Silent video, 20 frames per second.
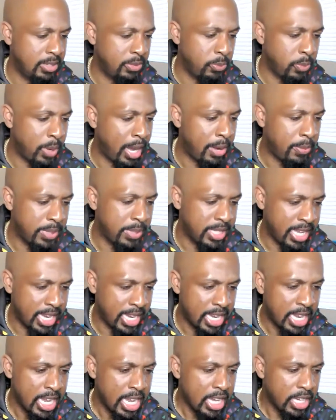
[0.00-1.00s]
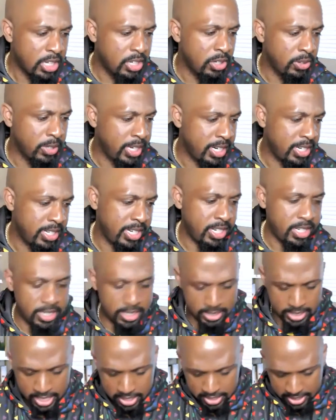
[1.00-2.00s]
And why would they,
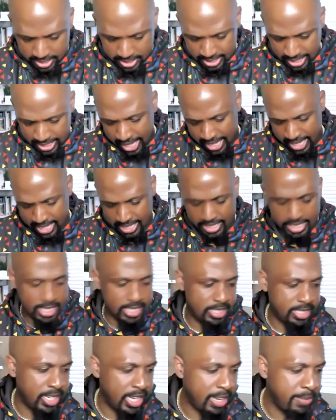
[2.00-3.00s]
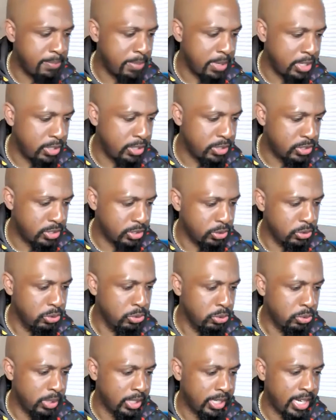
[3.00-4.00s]
they're a scientist and they've been to
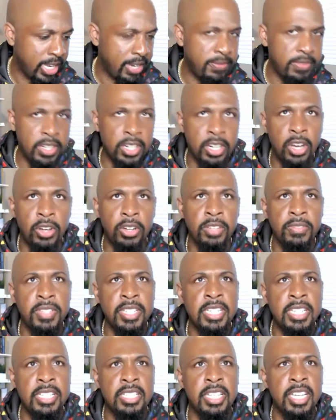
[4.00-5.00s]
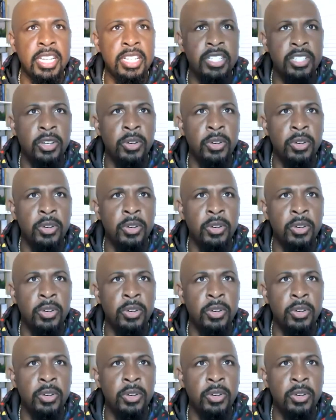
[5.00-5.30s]
school and they've done all of these things.